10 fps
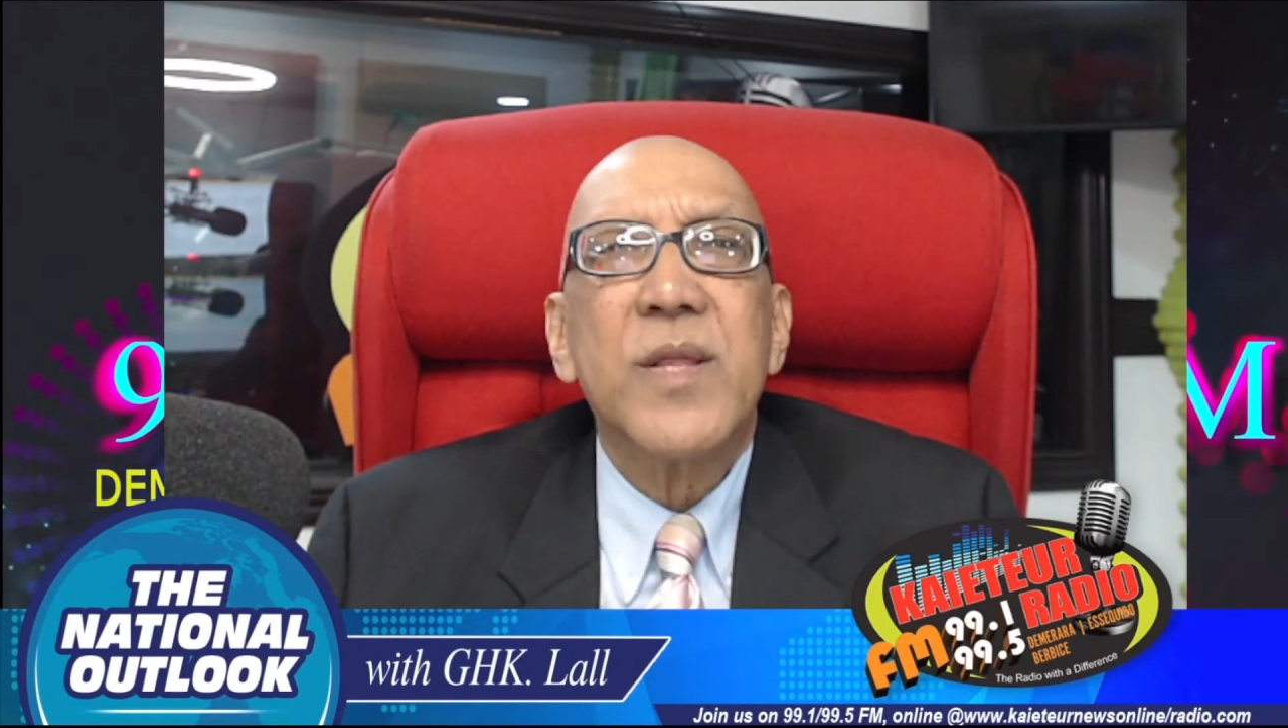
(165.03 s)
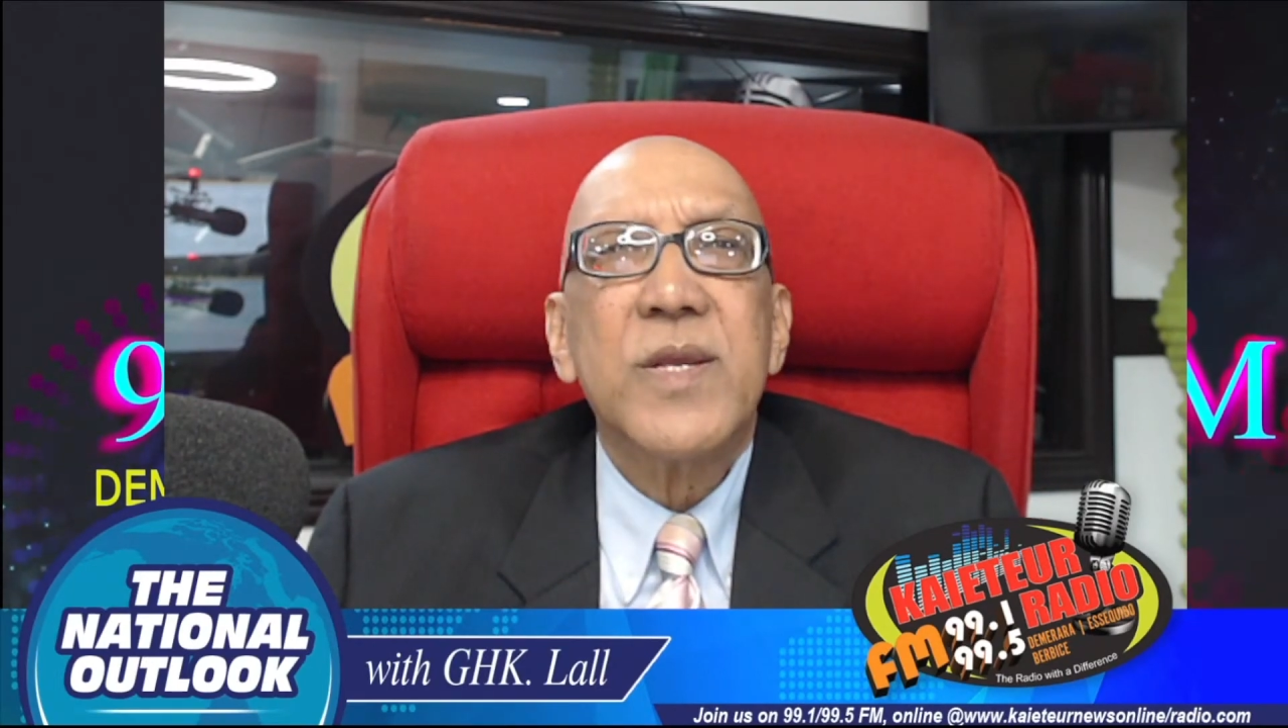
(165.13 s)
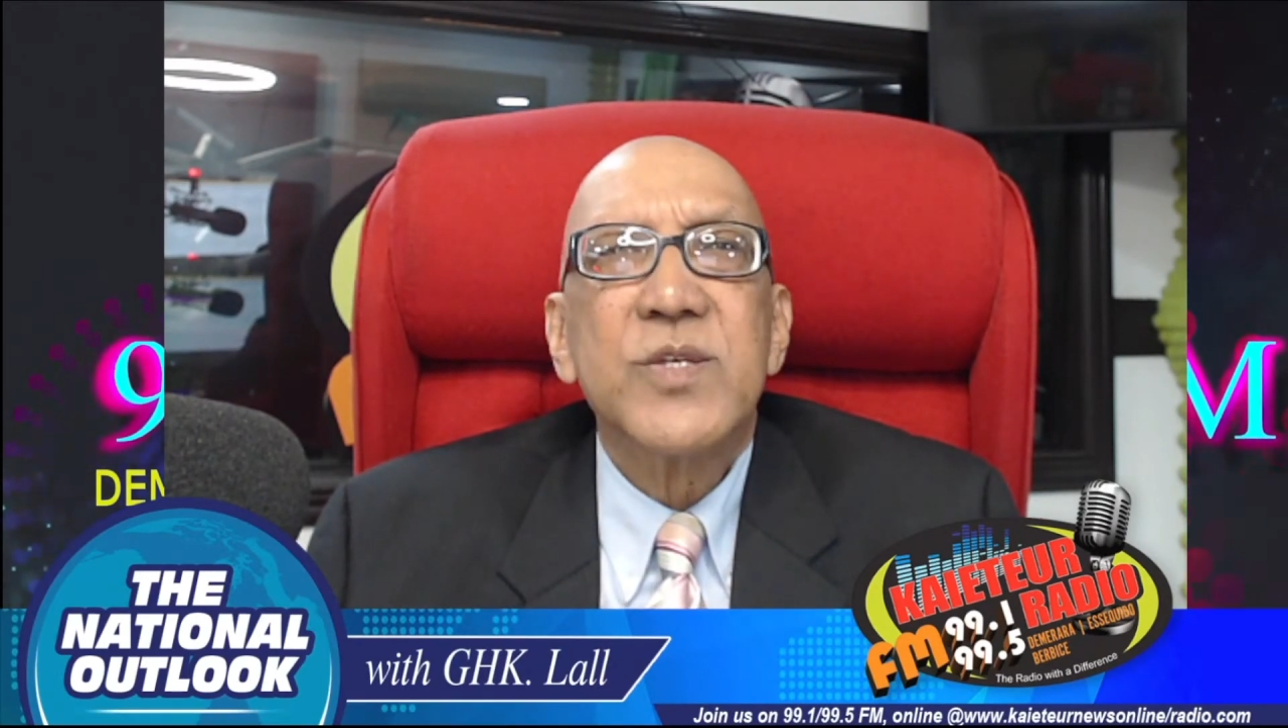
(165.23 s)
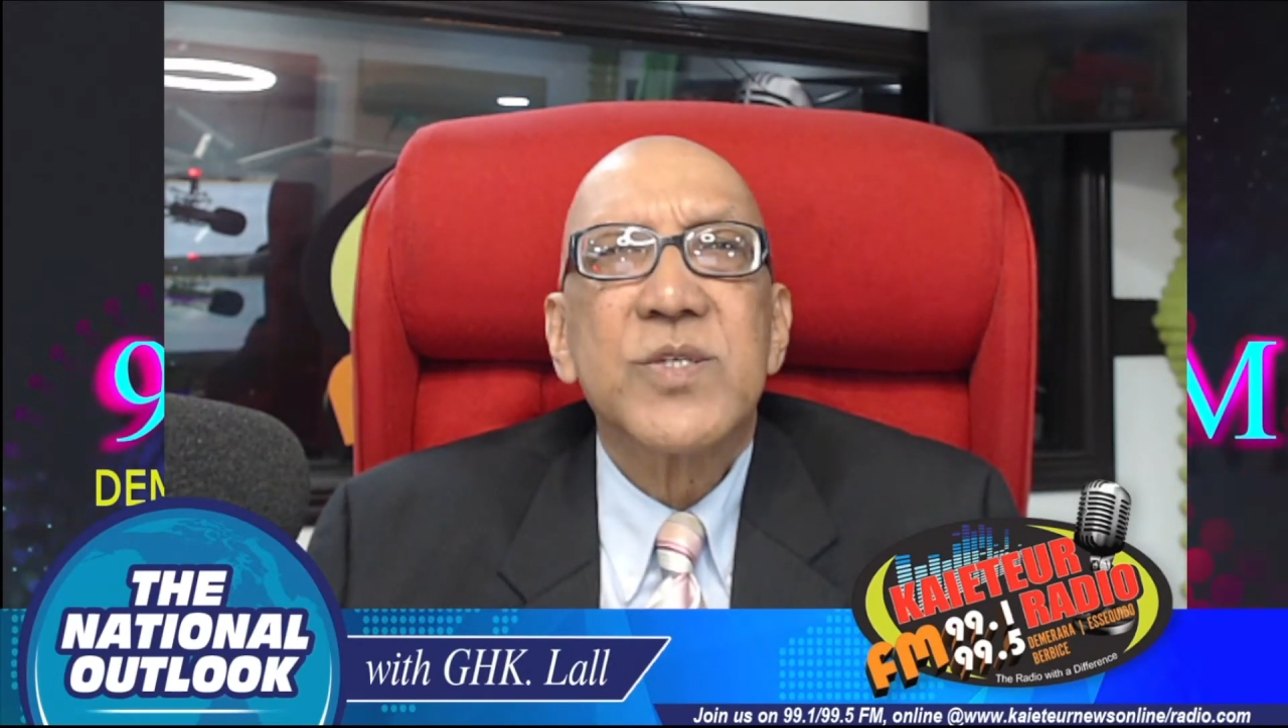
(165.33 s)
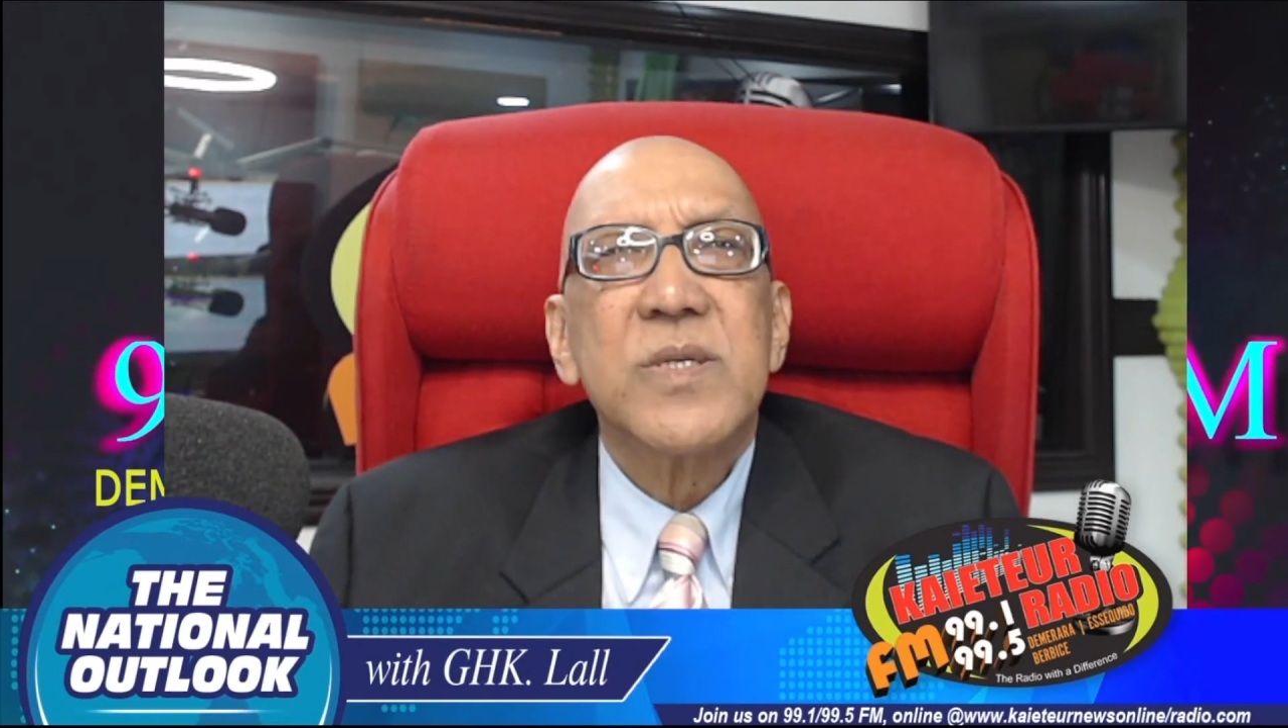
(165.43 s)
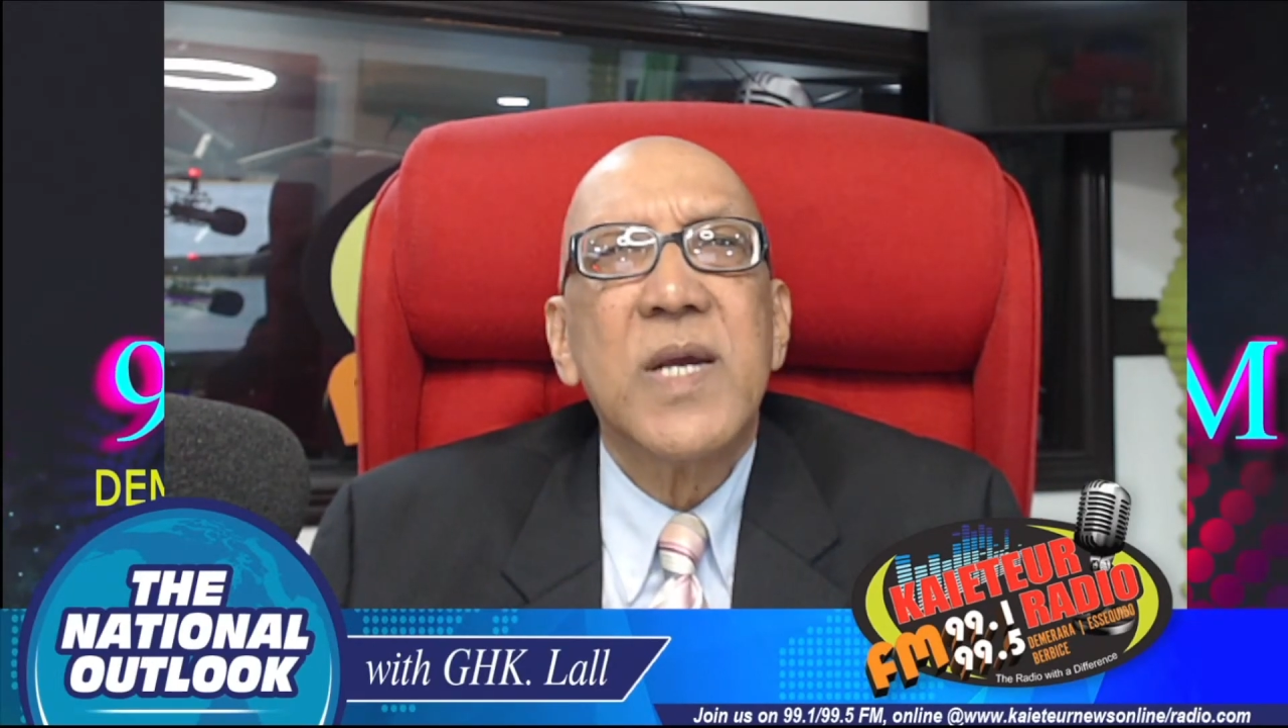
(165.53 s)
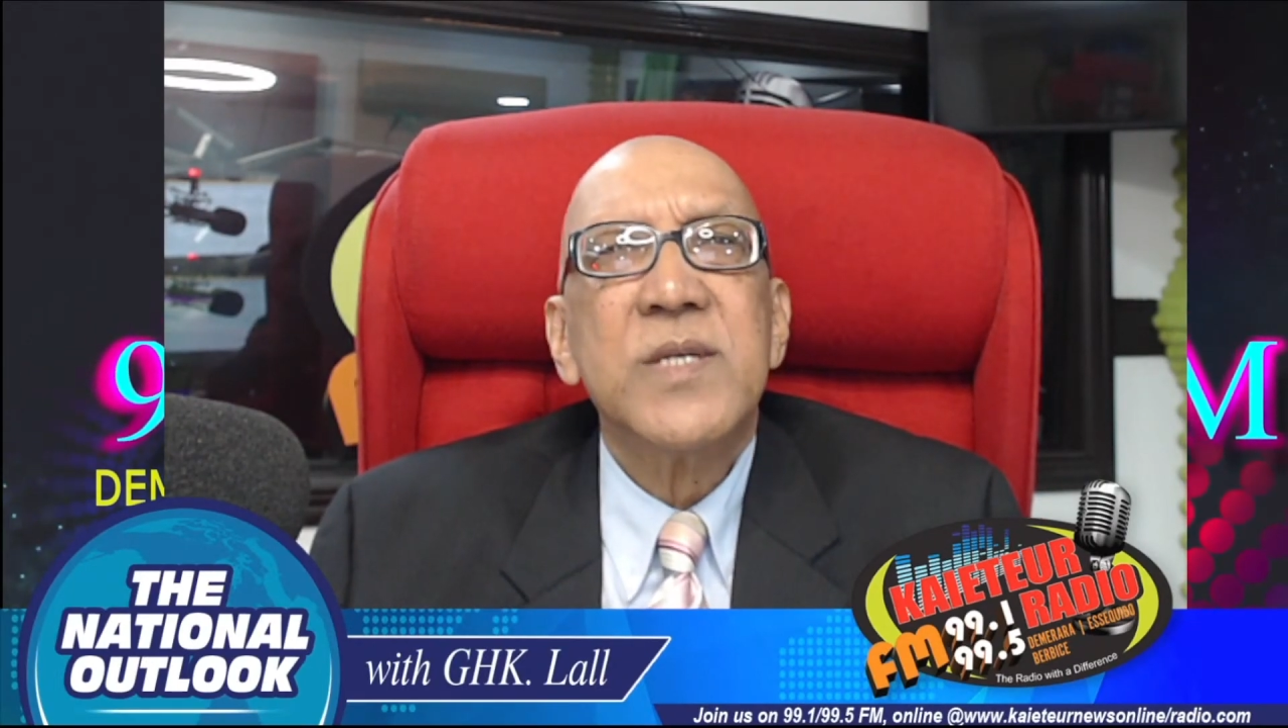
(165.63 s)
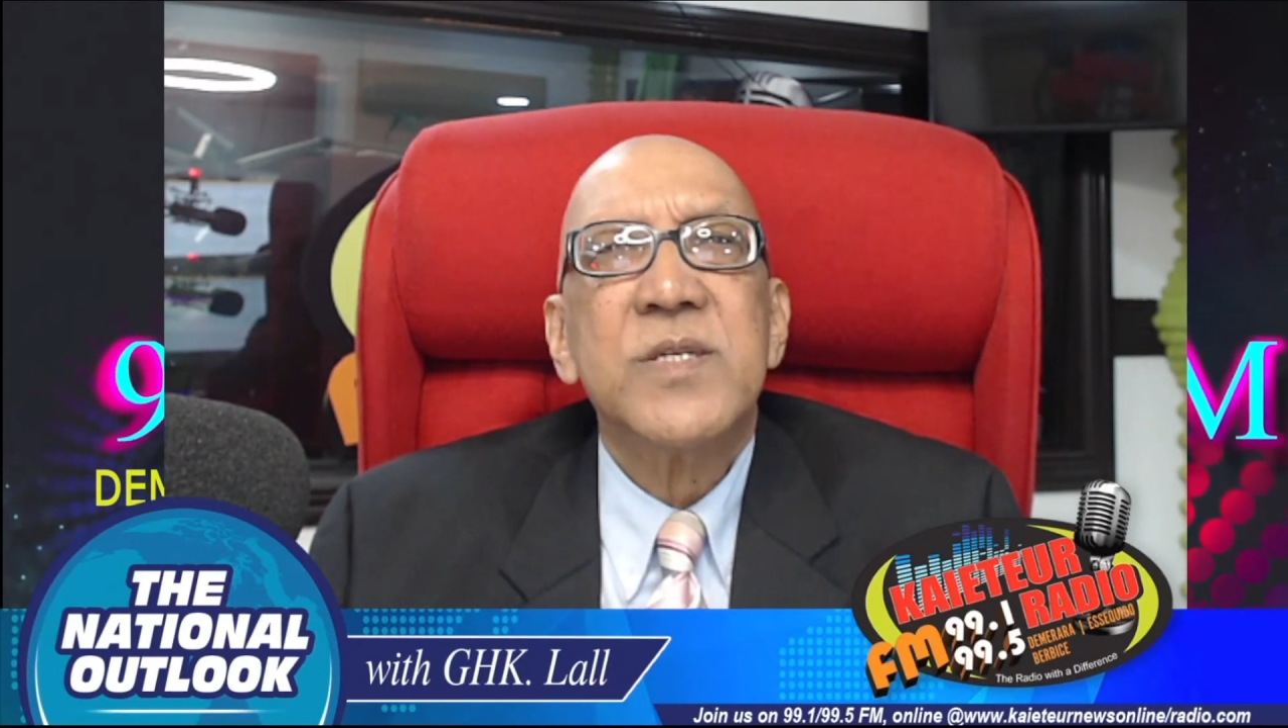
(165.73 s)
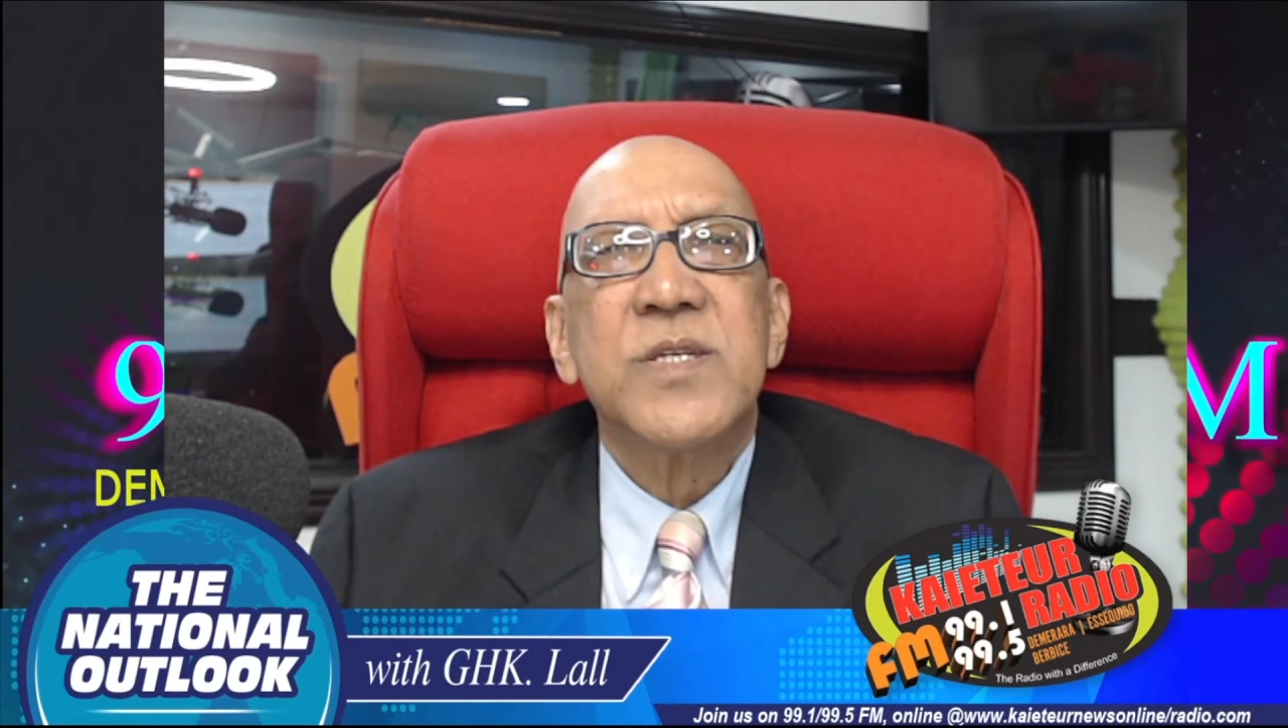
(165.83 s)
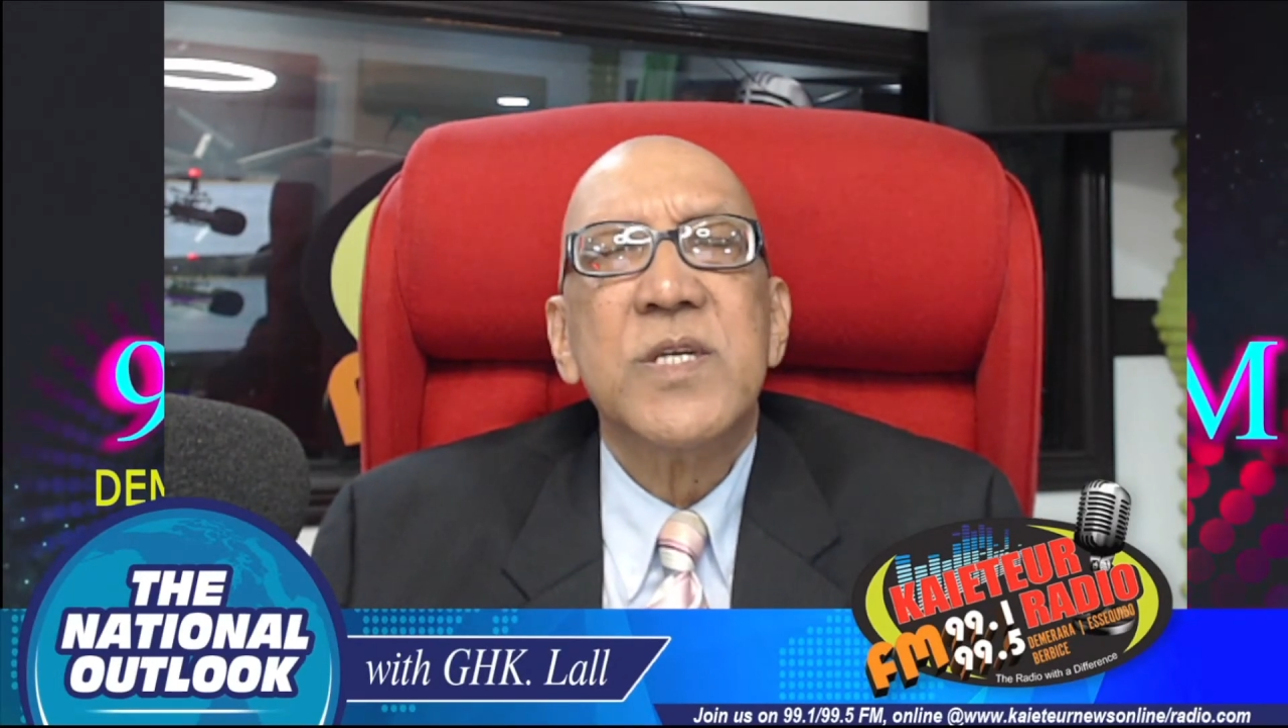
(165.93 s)
this
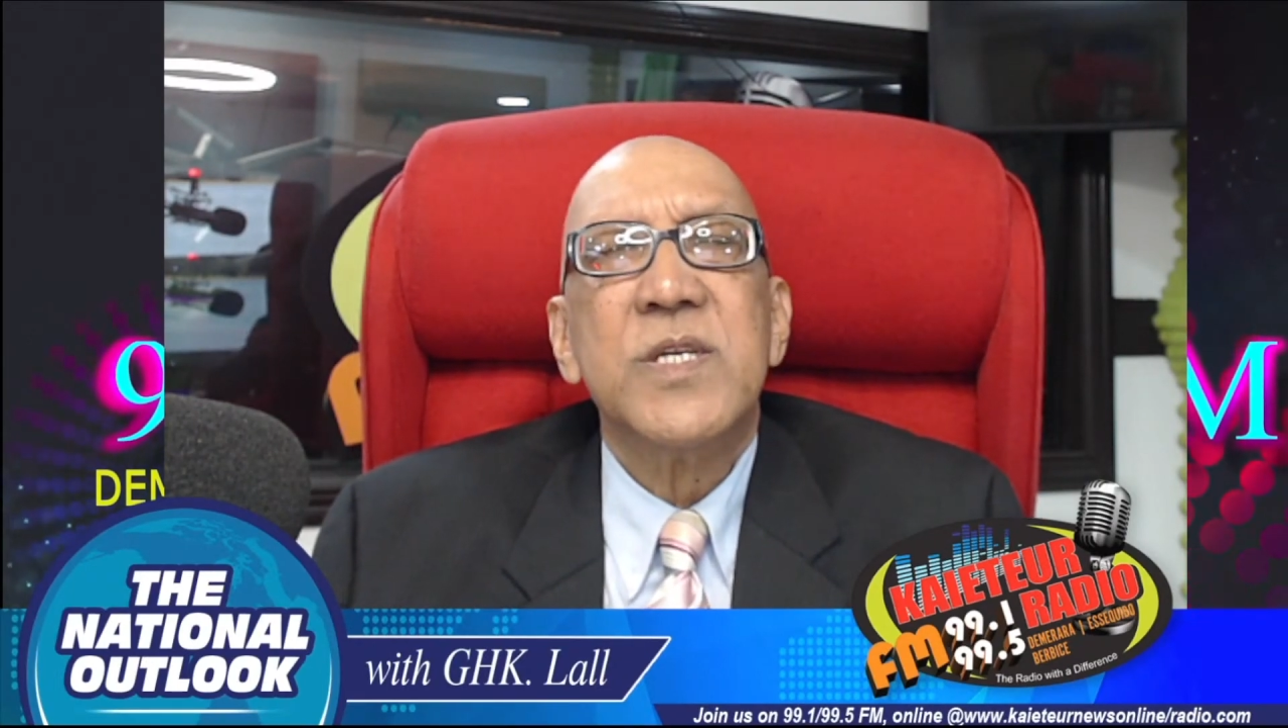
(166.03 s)
entity